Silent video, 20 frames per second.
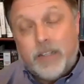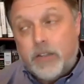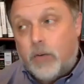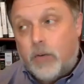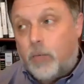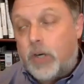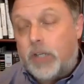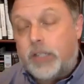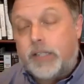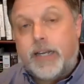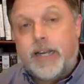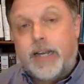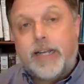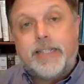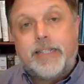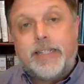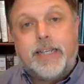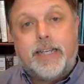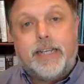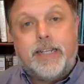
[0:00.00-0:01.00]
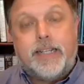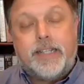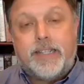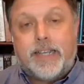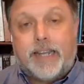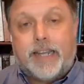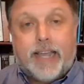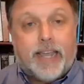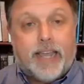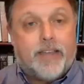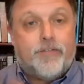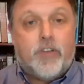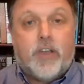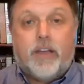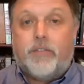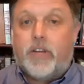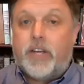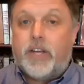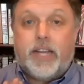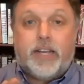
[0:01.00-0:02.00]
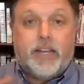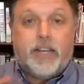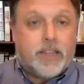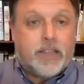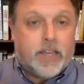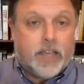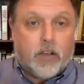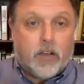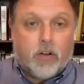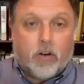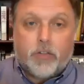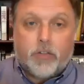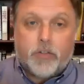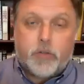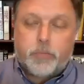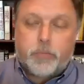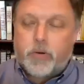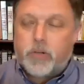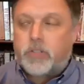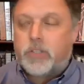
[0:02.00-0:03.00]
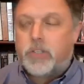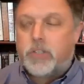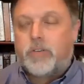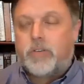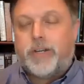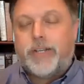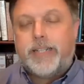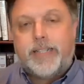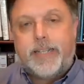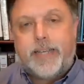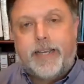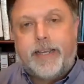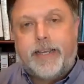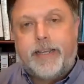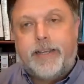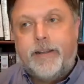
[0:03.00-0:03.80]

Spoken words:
the work that I did, and said, hey, if you ever need anything, call this person. So I did.